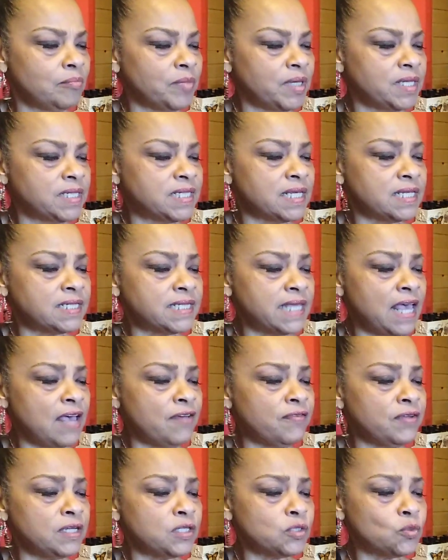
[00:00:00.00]
It says
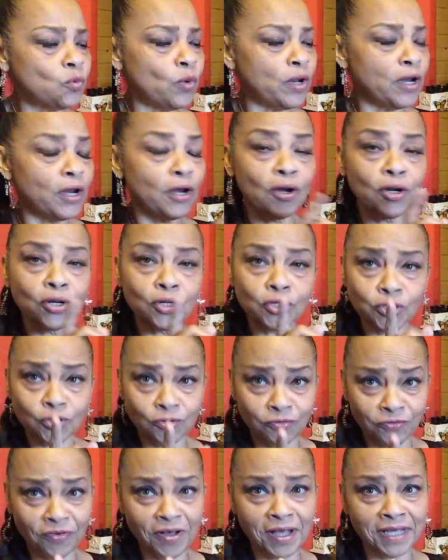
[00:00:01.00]
heaven is where
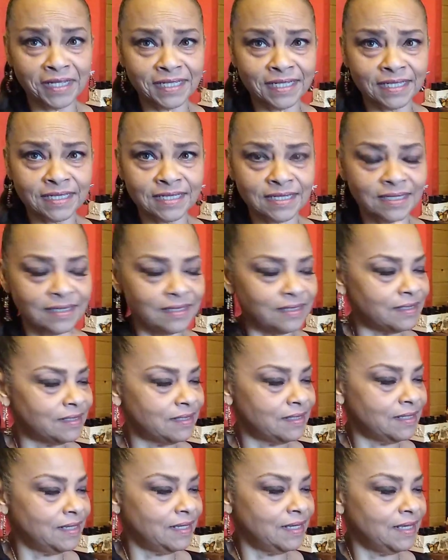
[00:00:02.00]
you find it.
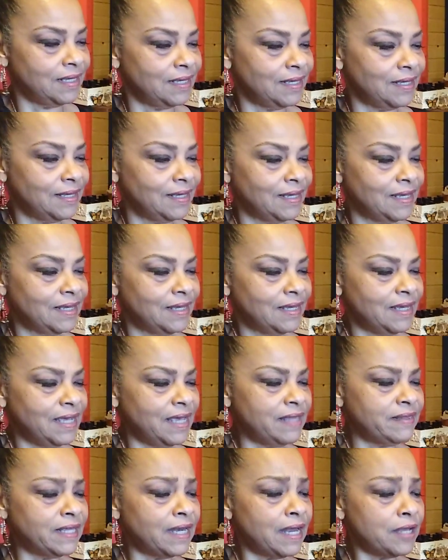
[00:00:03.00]

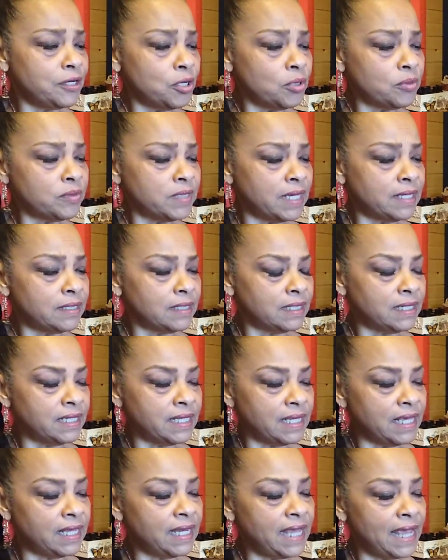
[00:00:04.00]
And then I know that
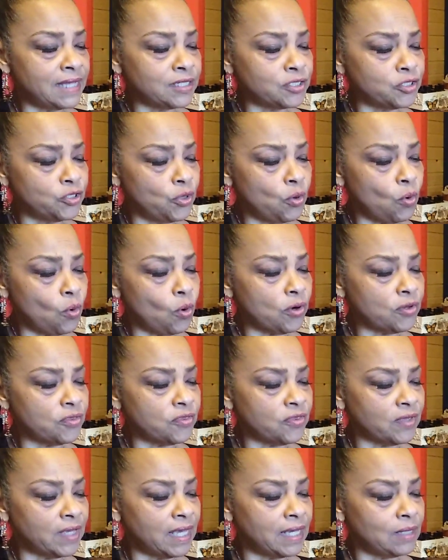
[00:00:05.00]
it has
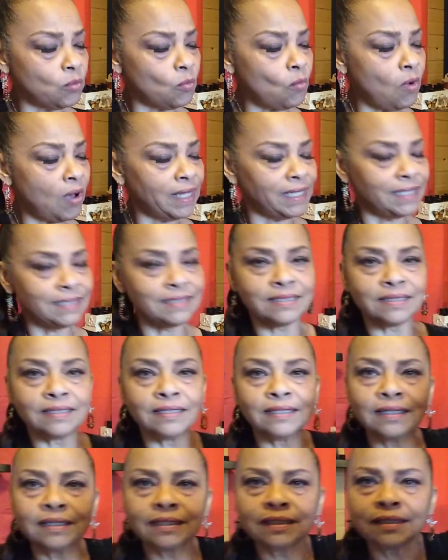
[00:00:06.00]
north and white
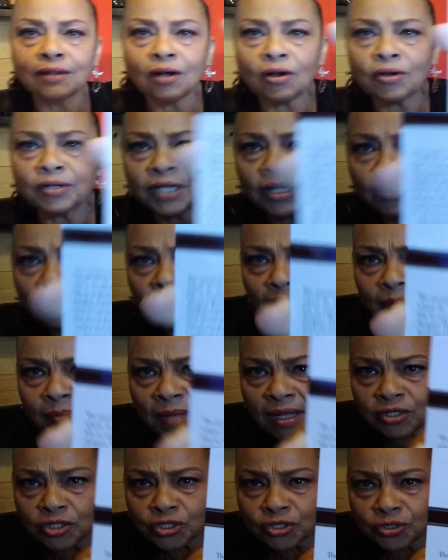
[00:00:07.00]
on here, and I'm
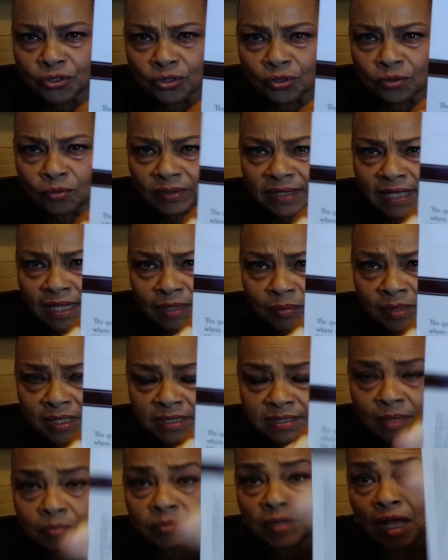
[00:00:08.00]
not sure what that
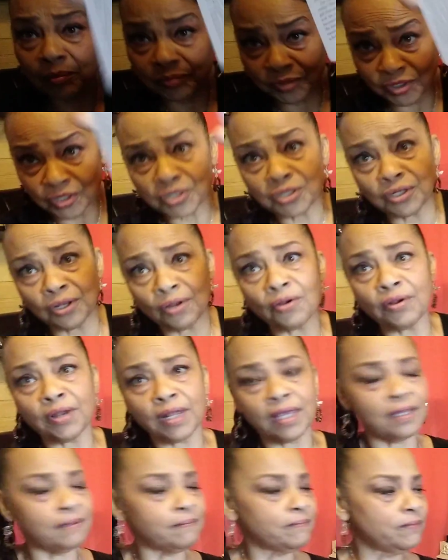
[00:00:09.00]
means. I'm just
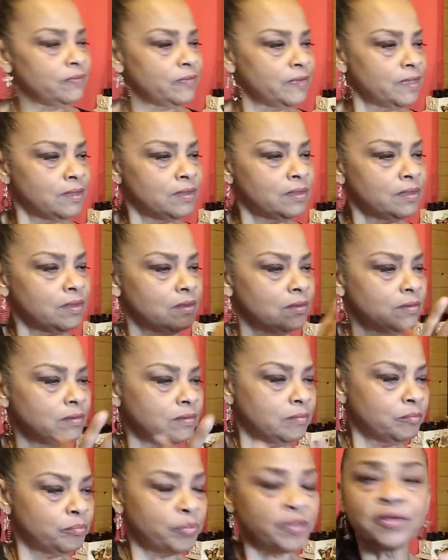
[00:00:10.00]
learning.
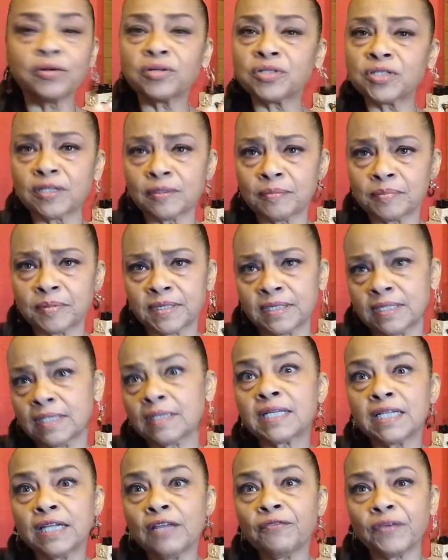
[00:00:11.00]
But there's
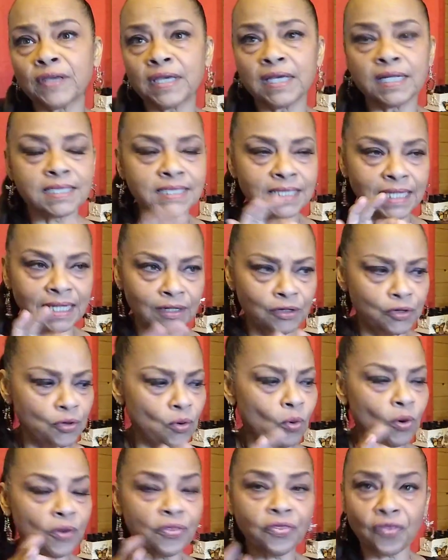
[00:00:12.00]
significance in
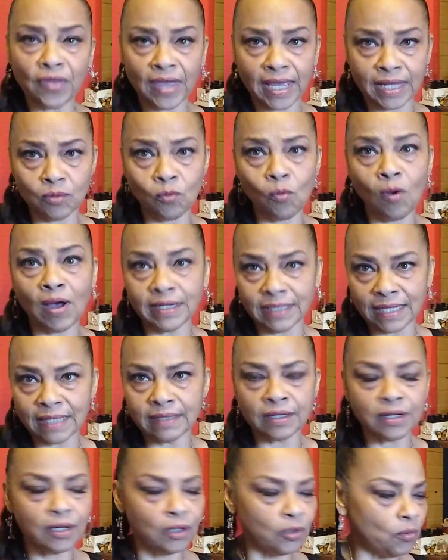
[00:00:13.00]
north and white
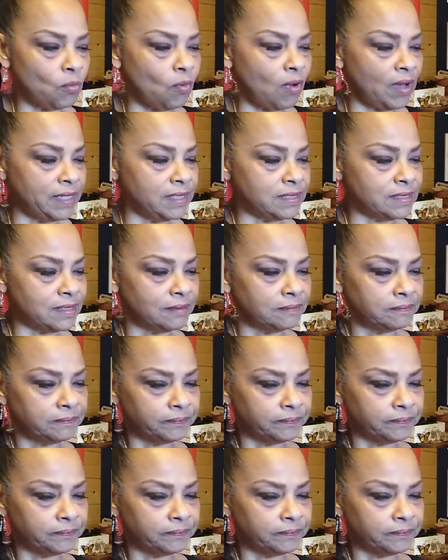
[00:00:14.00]
and the color white.